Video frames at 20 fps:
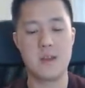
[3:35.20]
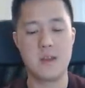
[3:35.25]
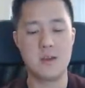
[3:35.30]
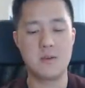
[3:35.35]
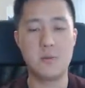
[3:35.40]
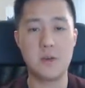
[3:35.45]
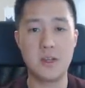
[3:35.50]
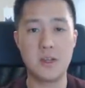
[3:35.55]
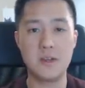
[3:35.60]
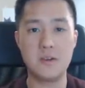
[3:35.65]

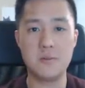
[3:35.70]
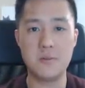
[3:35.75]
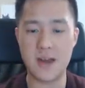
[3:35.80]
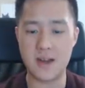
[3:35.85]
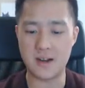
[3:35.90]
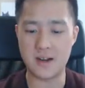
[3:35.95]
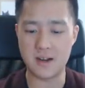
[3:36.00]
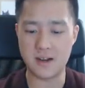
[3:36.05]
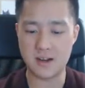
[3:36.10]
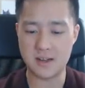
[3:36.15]
we can do
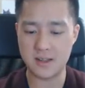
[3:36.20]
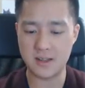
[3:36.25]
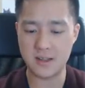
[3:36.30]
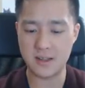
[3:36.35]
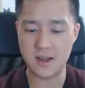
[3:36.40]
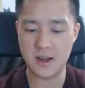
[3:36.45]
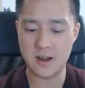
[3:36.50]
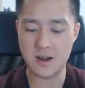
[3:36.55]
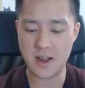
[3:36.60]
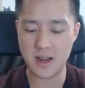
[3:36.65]
better.
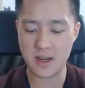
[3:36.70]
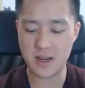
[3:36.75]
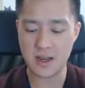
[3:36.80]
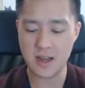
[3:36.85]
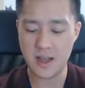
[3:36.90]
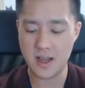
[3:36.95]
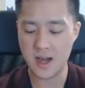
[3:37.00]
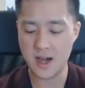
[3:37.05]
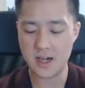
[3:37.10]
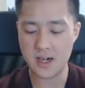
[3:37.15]
All right,
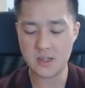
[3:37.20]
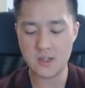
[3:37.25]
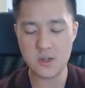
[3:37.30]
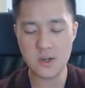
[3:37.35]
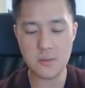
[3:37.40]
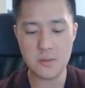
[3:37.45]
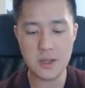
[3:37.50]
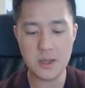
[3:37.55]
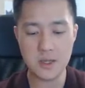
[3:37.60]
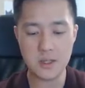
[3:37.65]
on to
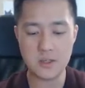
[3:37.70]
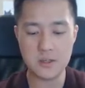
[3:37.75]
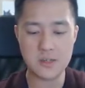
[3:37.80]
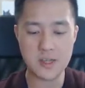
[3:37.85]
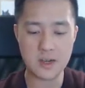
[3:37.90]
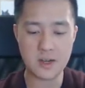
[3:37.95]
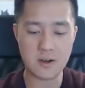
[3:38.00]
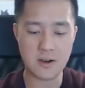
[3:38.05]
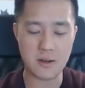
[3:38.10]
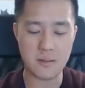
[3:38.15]
a Pikachu
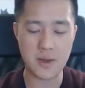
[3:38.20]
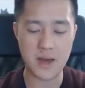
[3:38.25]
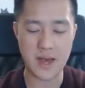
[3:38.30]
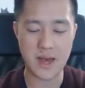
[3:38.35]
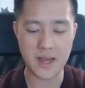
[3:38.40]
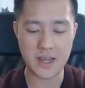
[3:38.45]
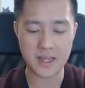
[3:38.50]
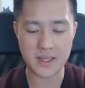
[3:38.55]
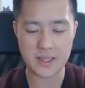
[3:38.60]
Zekrom pack.